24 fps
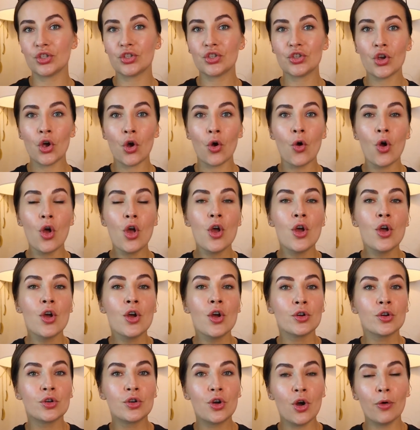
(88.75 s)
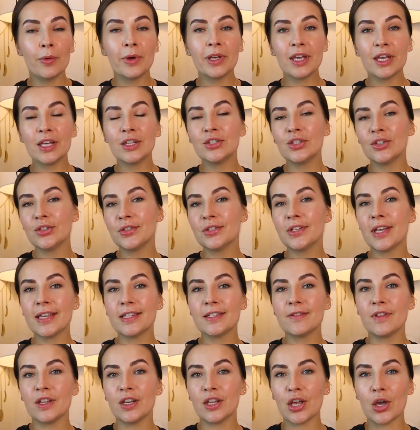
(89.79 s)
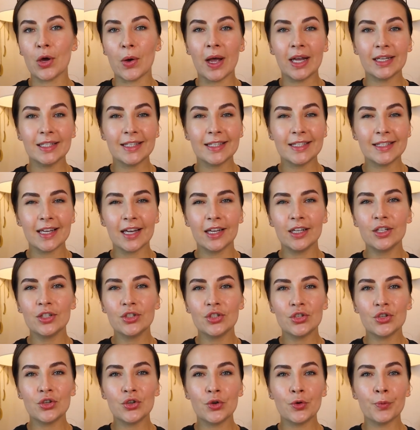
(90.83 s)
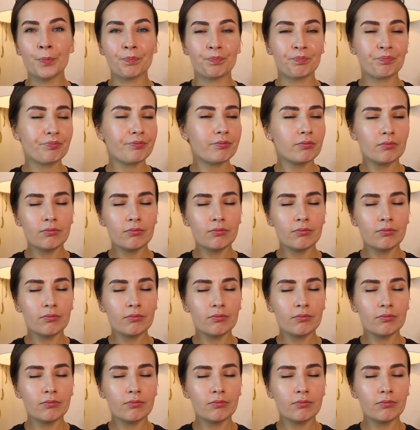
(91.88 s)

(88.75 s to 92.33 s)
So going into today's video, I decided to